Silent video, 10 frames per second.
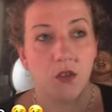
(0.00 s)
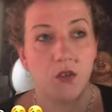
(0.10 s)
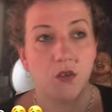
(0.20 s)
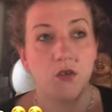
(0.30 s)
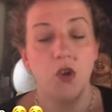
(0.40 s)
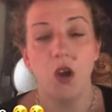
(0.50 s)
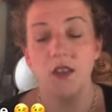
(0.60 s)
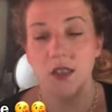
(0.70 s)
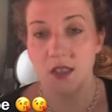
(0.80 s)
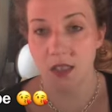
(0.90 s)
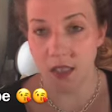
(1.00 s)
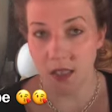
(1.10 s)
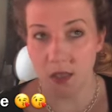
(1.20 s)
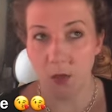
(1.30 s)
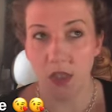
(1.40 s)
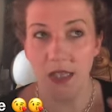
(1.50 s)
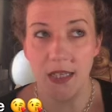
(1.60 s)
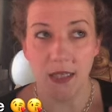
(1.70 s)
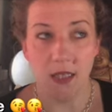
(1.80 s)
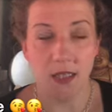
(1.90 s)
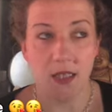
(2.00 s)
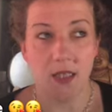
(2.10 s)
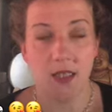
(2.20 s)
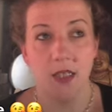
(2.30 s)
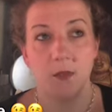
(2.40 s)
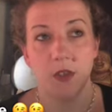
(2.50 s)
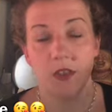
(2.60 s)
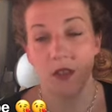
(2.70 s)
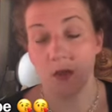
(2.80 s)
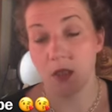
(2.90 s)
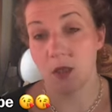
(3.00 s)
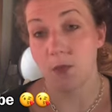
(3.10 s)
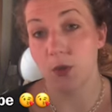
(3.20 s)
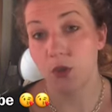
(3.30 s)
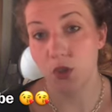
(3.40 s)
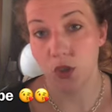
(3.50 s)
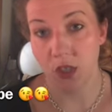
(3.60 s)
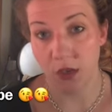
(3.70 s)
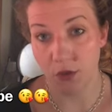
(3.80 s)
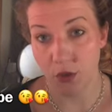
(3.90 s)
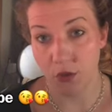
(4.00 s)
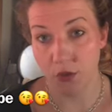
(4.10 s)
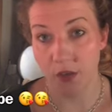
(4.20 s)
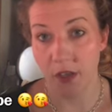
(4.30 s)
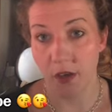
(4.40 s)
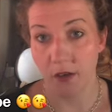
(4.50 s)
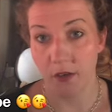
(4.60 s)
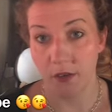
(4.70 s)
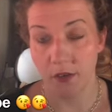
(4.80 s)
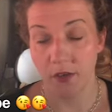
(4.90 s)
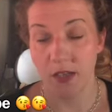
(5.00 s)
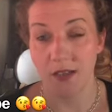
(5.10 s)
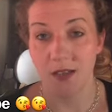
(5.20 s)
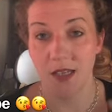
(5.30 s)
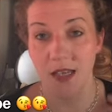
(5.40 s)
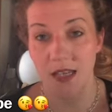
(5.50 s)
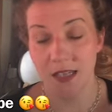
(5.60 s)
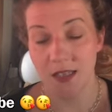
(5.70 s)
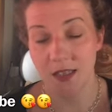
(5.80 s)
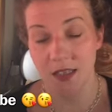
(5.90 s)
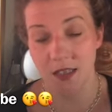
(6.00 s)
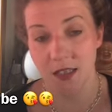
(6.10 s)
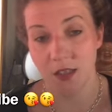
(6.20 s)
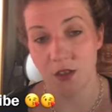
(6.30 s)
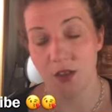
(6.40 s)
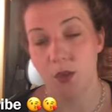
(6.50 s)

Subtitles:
not assist. Well, it is assisting because it pulls you down to trigger things. It is assisting because it's